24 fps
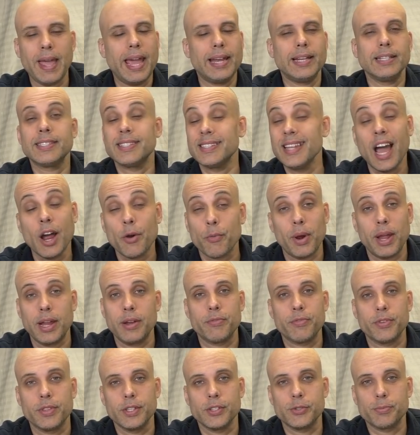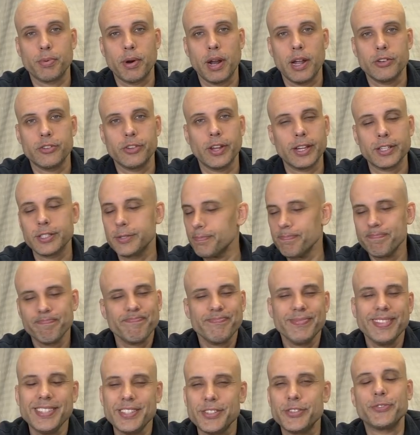and it's not right for this project.
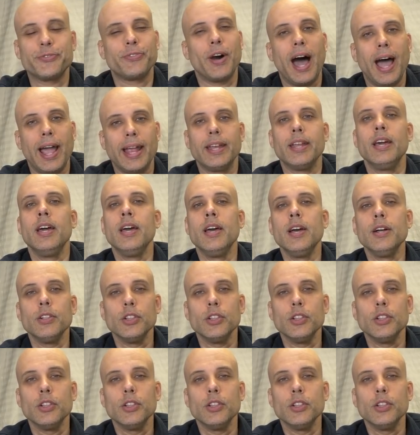This is fine.